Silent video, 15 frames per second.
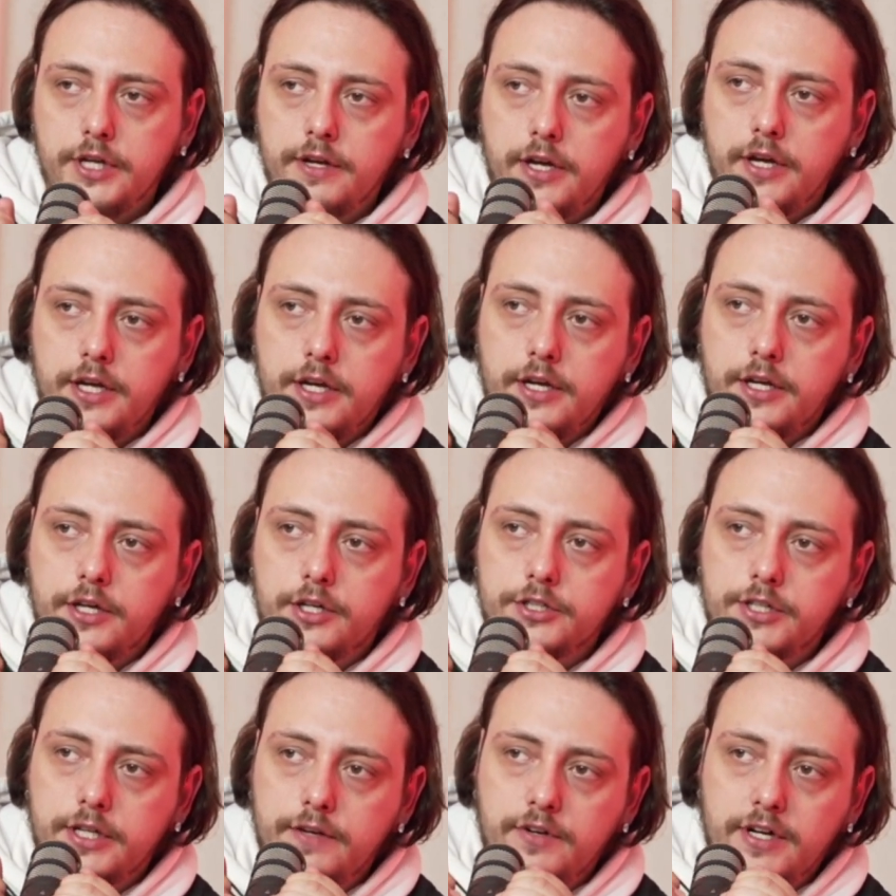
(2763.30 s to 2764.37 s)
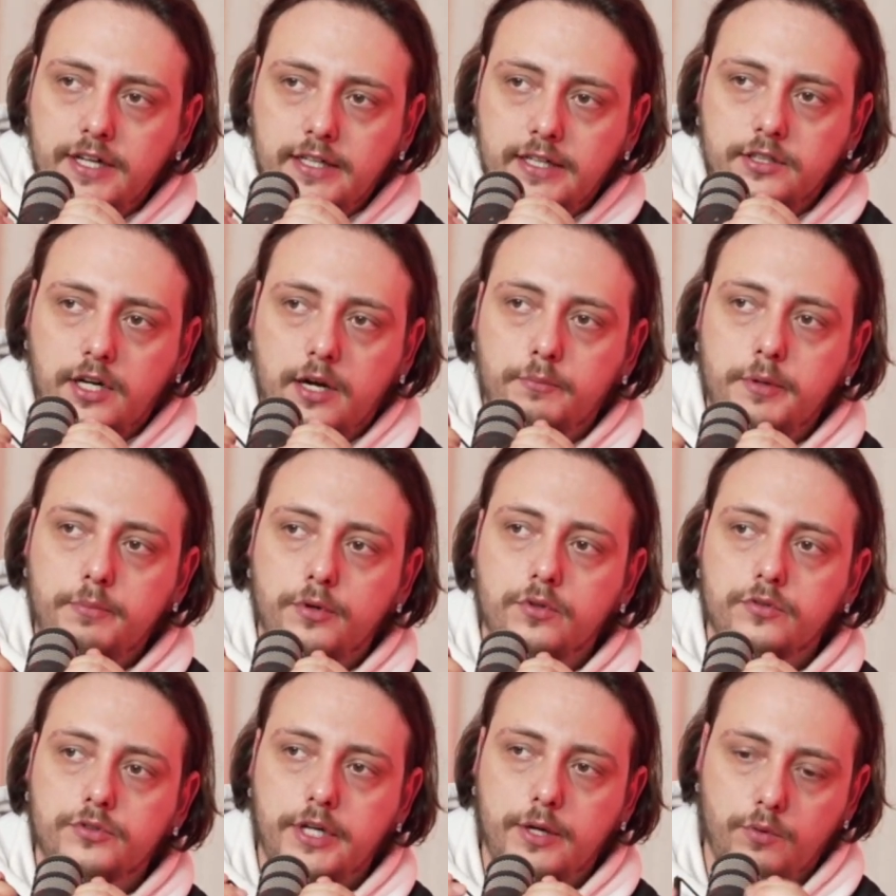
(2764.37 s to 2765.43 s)
even at that time,
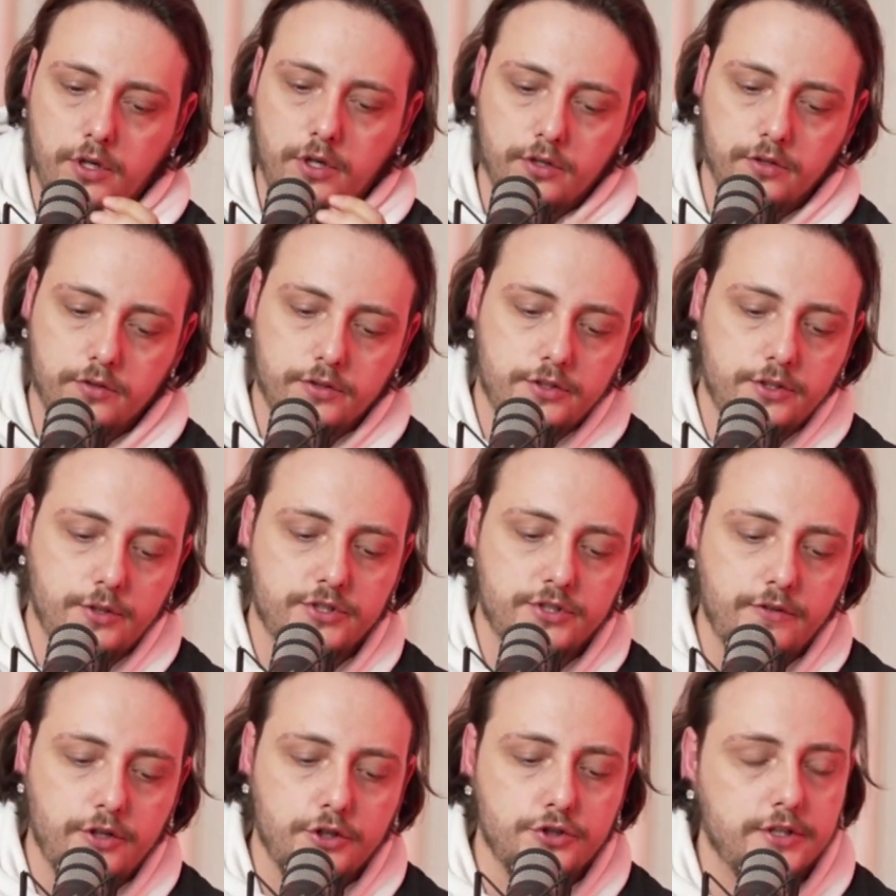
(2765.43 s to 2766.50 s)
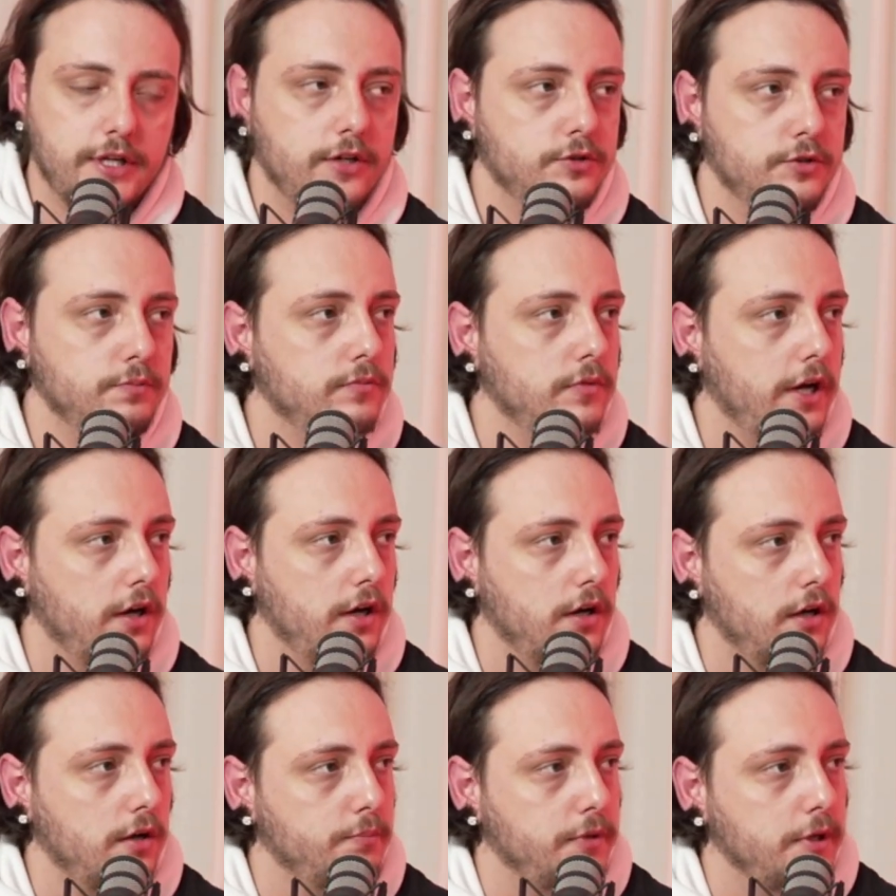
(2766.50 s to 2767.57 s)
people say, well, there was 700,000
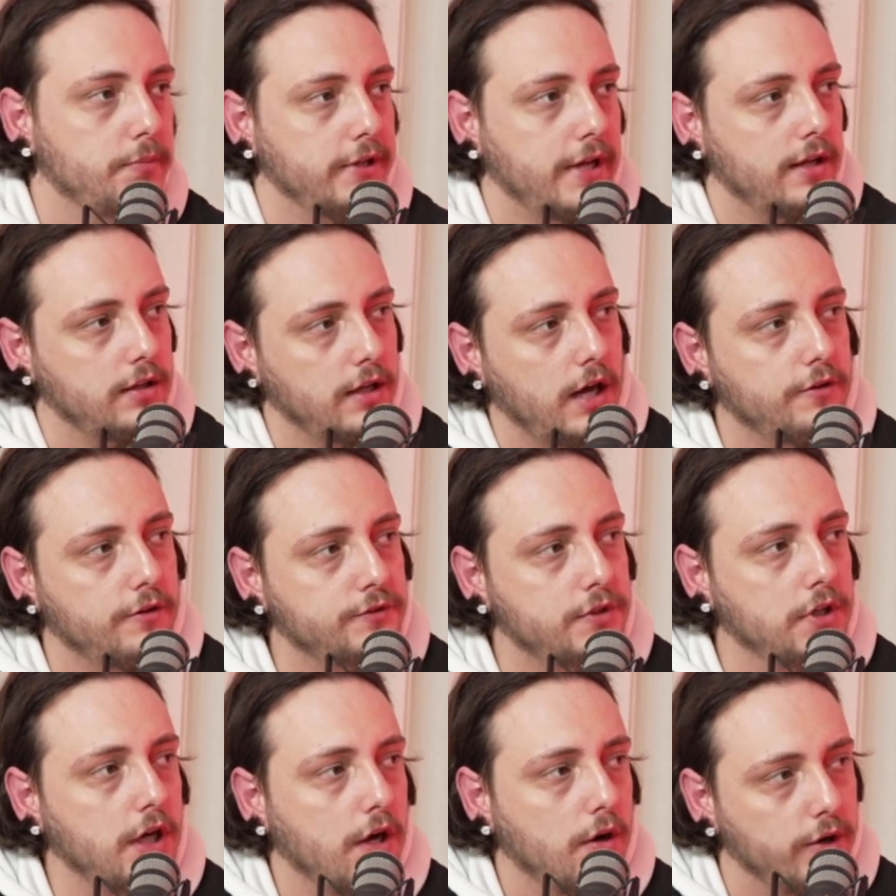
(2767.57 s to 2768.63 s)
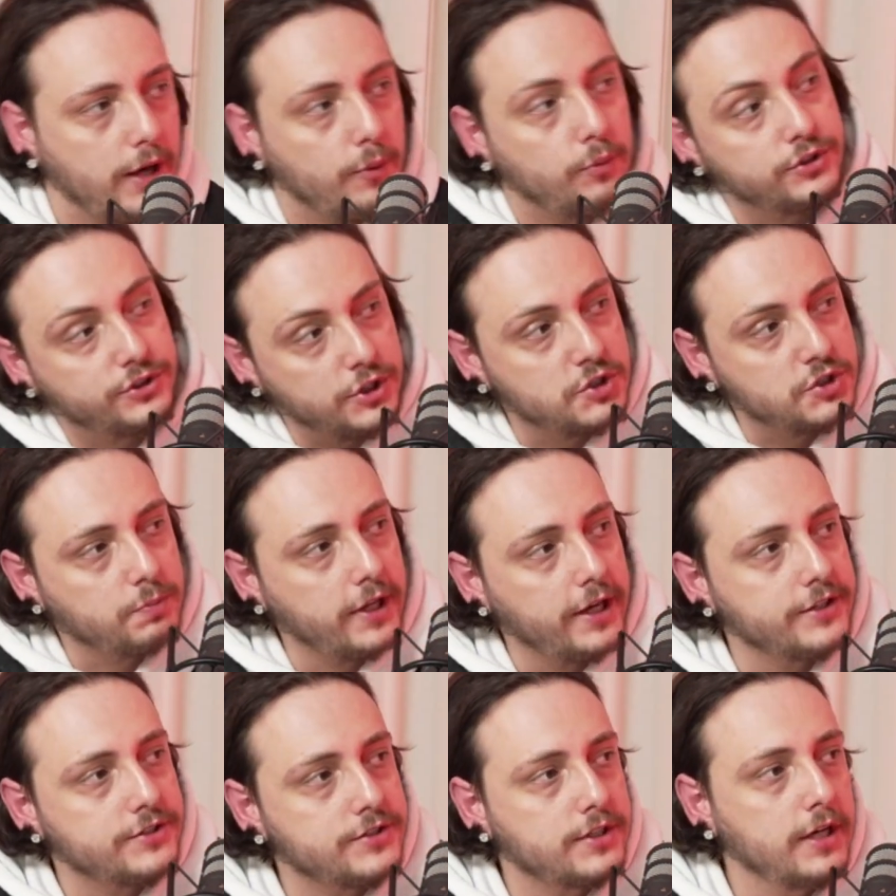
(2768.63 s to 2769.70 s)
people that left or that were
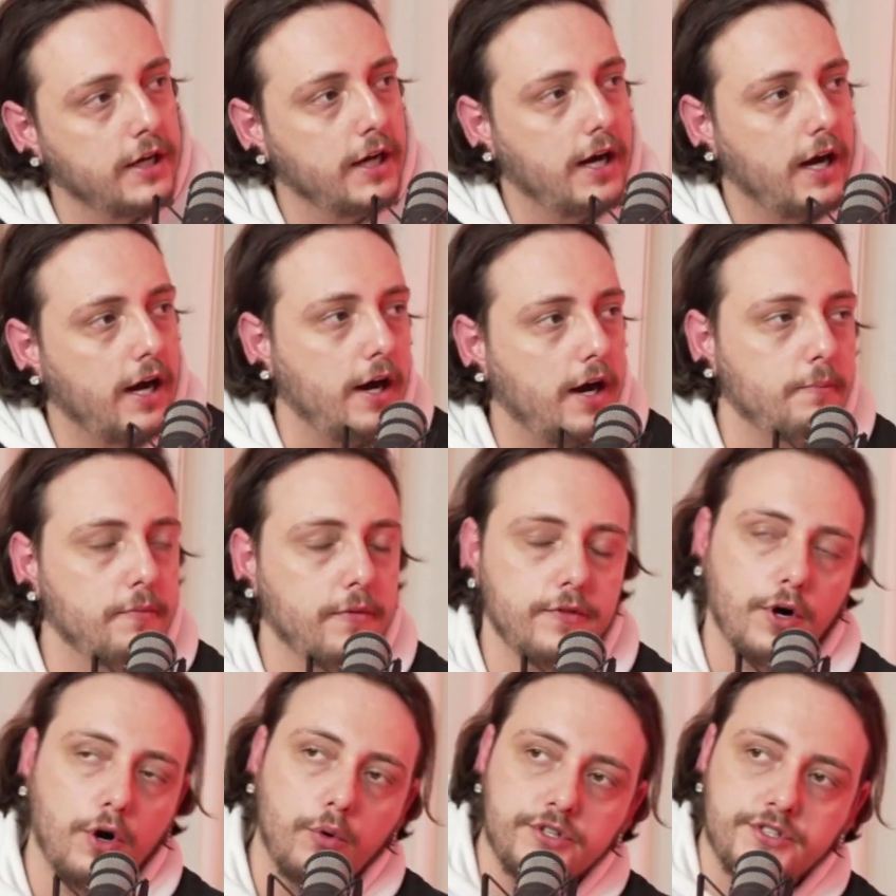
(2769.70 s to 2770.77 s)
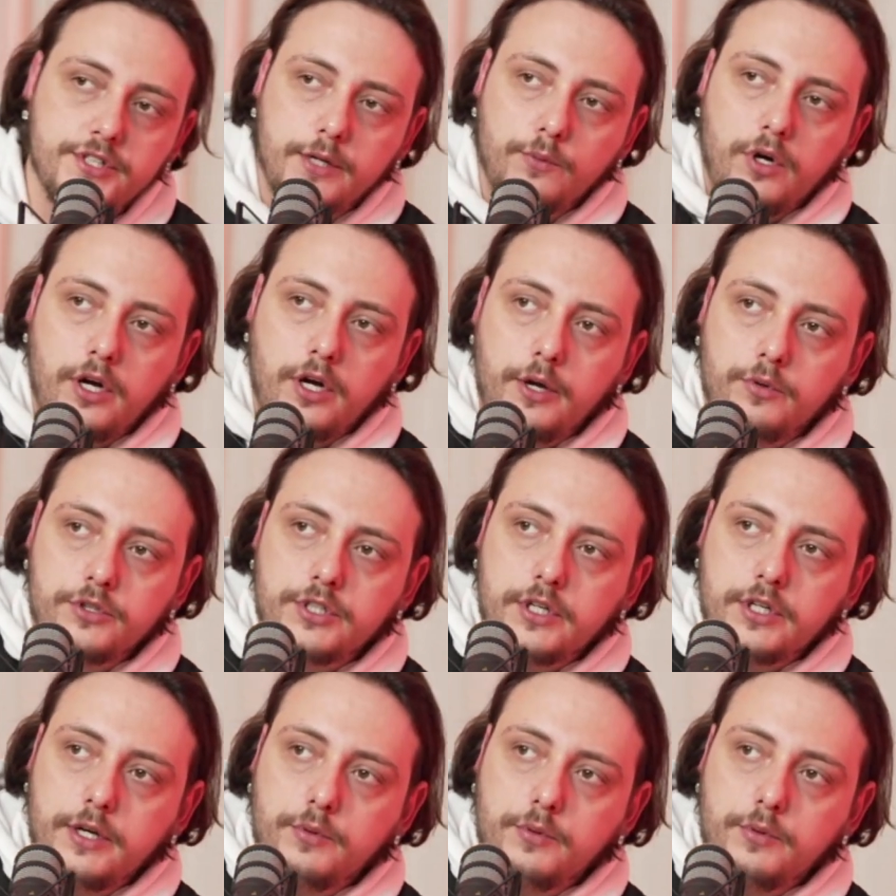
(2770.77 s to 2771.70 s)
displaced. They're always thinking, well, it was